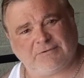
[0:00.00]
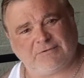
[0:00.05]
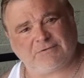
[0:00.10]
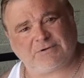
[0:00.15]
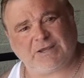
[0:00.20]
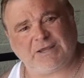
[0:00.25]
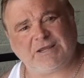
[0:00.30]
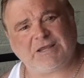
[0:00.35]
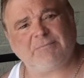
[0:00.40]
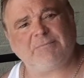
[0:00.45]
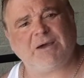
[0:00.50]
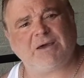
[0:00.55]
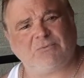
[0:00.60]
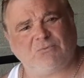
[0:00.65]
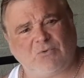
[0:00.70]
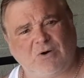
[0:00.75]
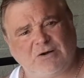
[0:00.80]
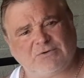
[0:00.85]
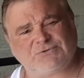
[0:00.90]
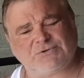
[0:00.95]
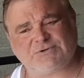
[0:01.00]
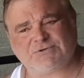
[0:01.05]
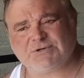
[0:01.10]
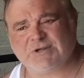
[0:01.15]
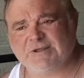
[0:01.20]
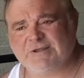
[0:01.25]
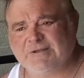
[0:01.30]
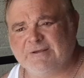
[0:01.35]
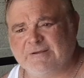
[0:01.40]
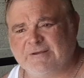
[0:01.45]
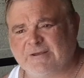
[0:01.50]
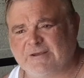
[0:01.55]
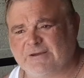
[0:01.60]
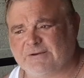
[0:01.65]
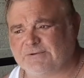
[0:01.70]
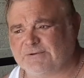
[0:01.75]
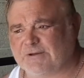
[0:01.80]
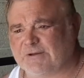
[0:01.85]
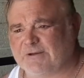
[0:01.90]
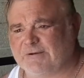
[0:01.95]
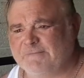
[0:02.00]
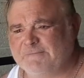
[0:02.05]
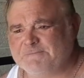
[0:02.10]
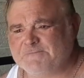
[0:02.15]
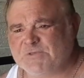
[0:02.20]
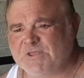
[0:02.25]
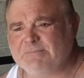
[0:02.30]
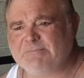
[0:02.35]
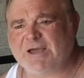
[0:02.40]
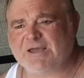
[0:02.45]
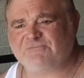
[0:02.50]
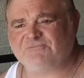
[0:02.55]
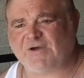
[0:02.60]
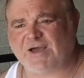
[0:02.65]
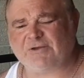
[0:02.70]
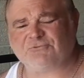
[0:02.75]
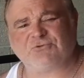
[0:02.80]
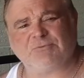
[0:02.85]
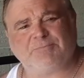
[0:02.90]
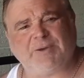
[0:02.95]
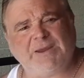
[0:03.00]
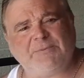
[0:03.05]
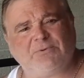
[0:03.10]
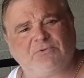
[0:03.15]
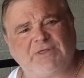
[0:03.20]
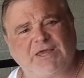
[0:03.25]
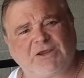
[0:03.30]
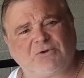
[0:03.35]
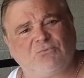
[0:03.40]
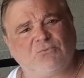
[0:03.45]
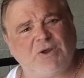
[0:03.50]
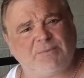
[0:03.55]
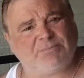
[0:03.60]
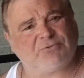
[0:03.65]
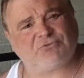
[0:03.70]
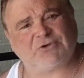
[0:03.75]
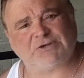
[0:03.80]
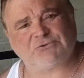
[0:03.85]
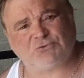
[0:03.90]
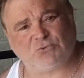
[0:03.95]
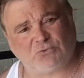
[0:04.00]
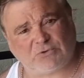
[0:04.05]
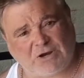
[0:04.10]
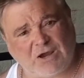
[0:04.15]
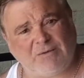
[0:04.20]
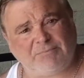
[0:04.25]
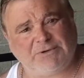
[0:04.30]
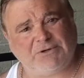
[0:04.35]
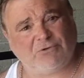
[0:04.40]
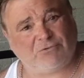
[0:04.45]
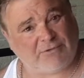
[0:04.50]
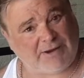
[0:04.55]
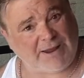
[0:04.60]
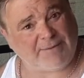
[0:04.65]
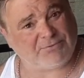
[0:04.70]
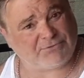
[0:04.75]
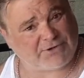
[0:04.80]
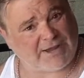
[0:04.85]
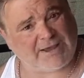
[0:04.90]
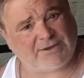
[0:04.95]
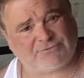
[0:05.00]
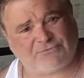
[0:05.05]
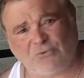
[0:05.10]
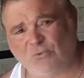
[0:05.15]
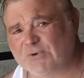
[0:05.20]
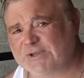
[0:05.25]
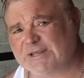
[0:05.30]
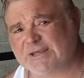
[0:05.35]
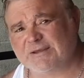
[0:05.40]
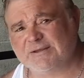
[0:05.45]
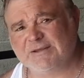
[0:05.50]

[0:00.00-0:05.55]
Okay, come out and watch us. And you may find some people that can represent your company or advertise for you.